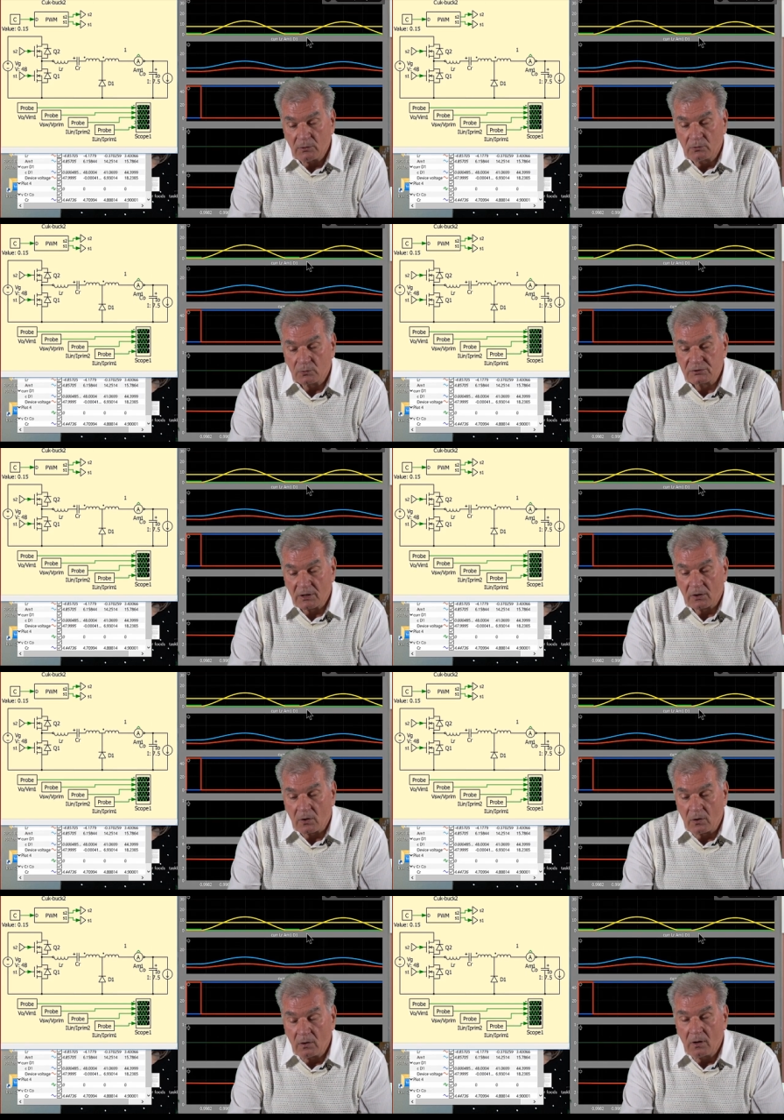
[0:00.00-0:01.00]
to
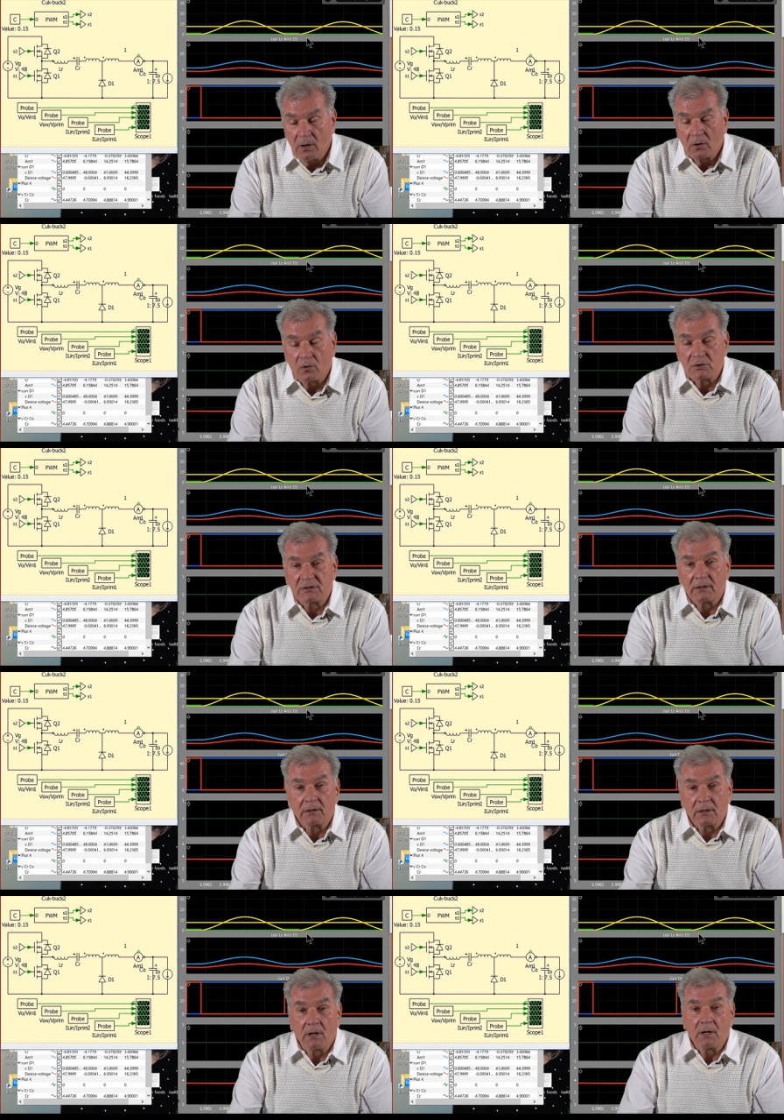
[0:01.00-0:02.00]
zero
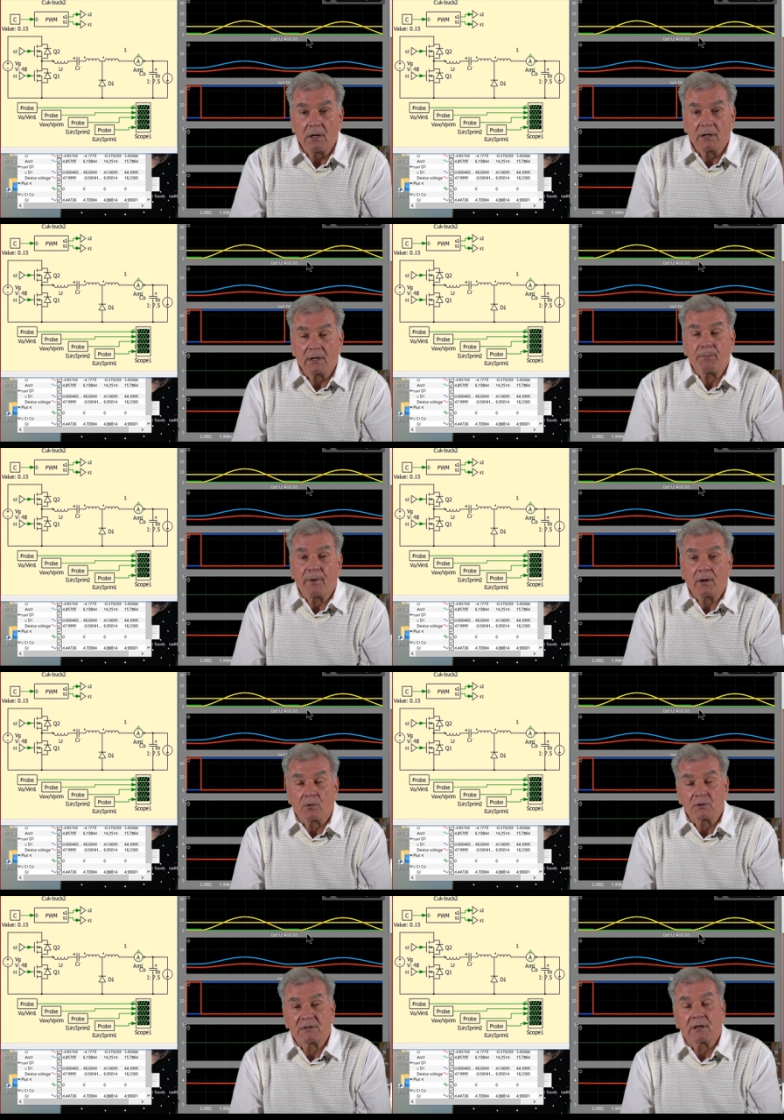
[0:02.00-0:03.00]
constant,
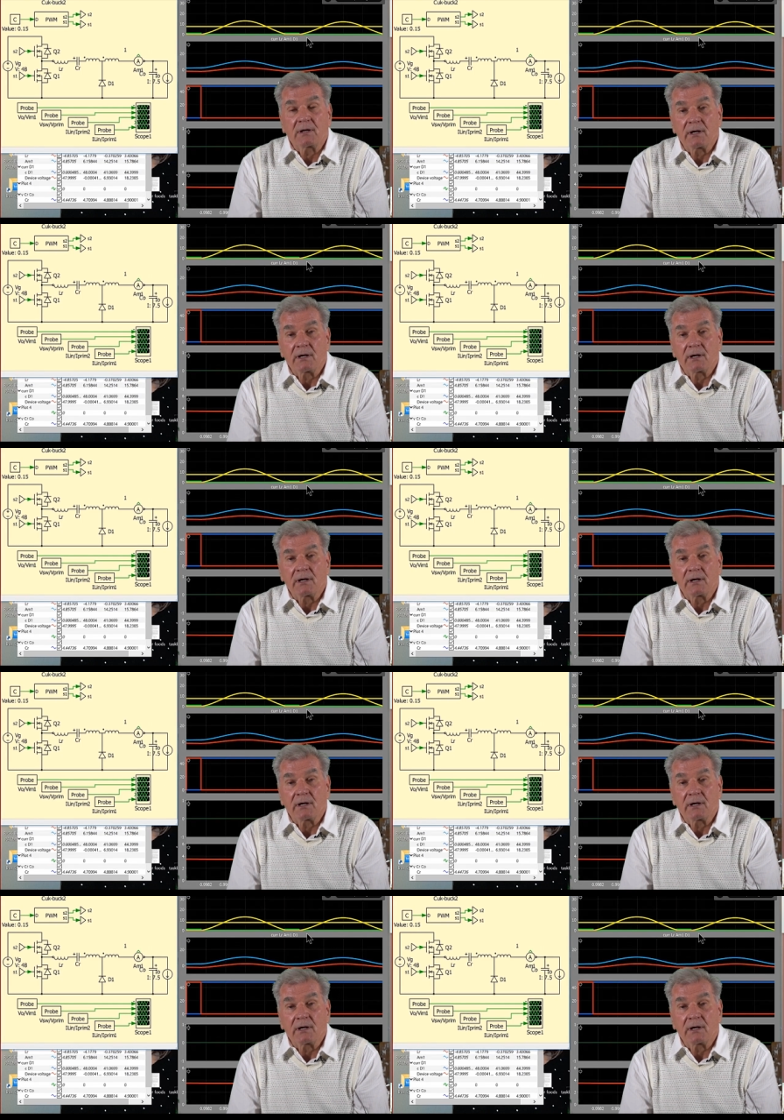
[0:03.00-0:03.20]
constant